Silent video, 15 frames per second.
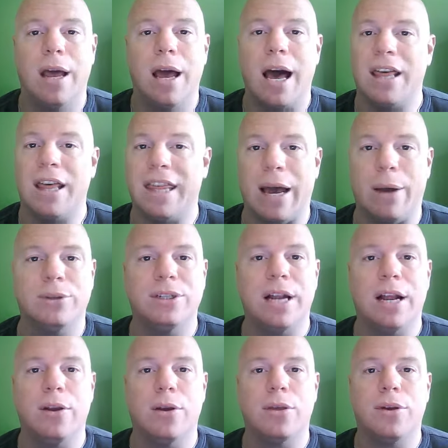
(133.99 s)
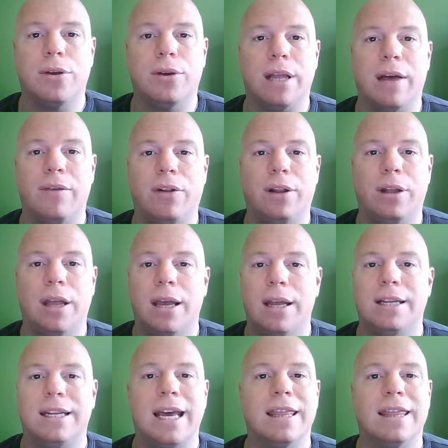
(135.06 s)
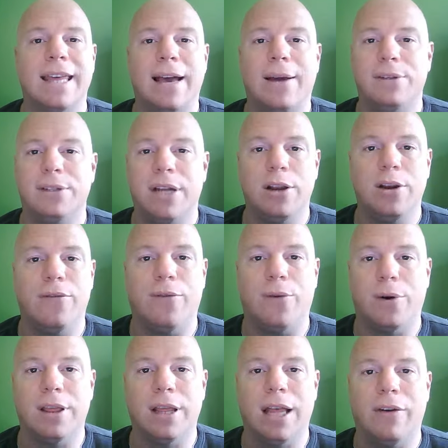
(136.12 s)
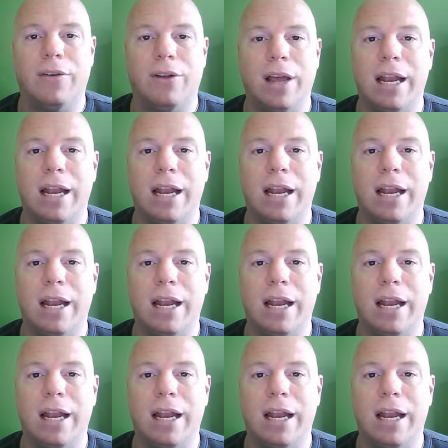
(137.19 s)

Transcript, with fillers: 1,000 on your third level, 10,000 on your fourth level,